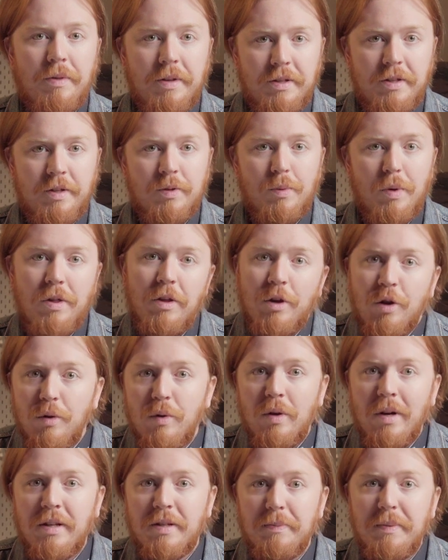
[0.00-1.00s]
this is with
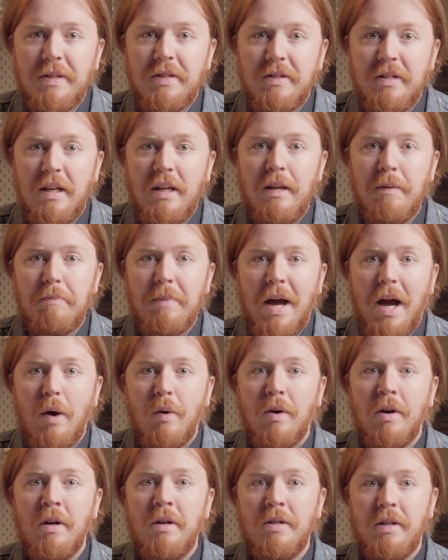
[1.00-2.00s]
USB-C
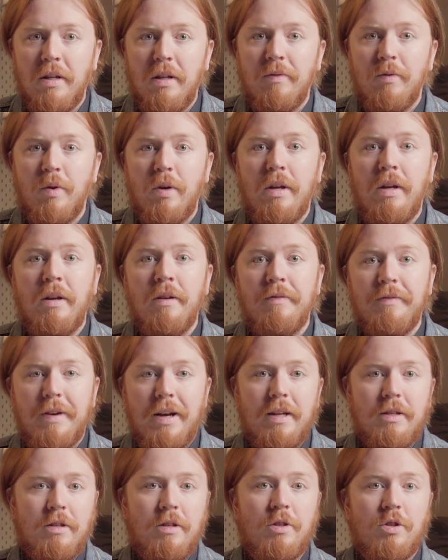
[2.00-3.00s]
power delivery
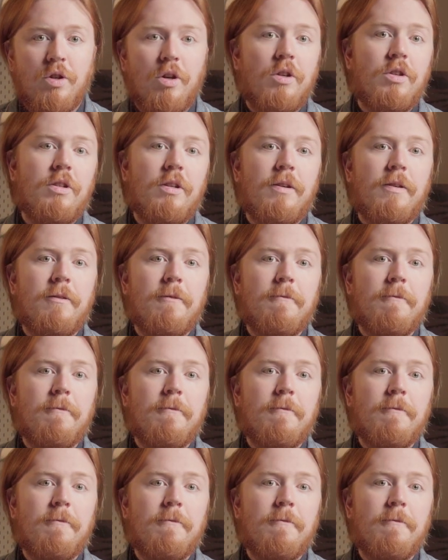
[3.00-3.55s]
fast charging.